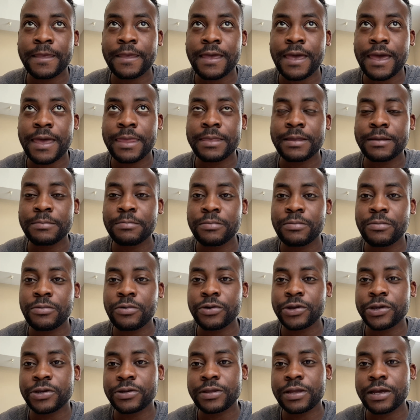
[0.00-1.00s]
And the
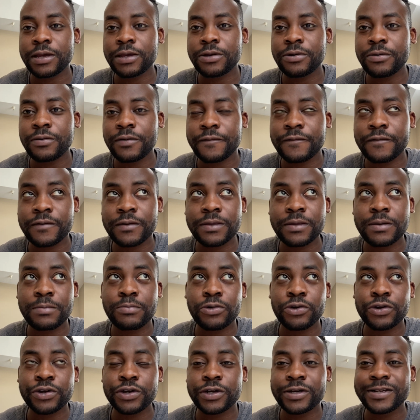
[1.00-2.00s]
more you let go of it, the
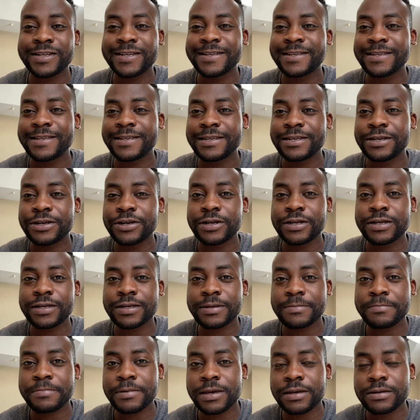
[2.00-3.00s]
more you're gonna you're gonna
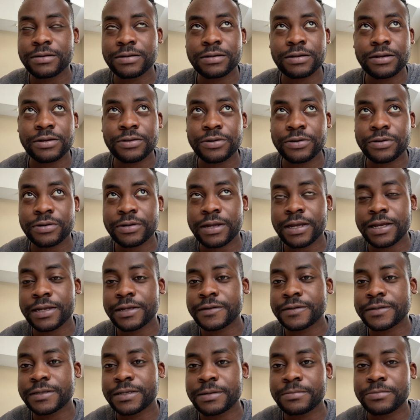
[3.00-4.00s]
depend on other kind
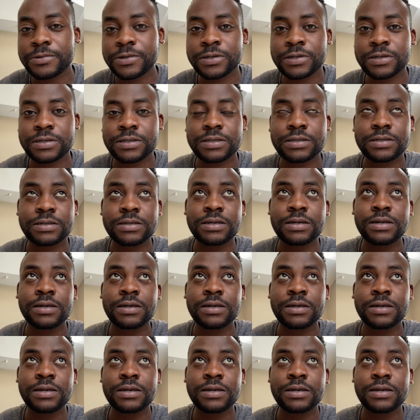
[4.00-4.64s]
of stimulants.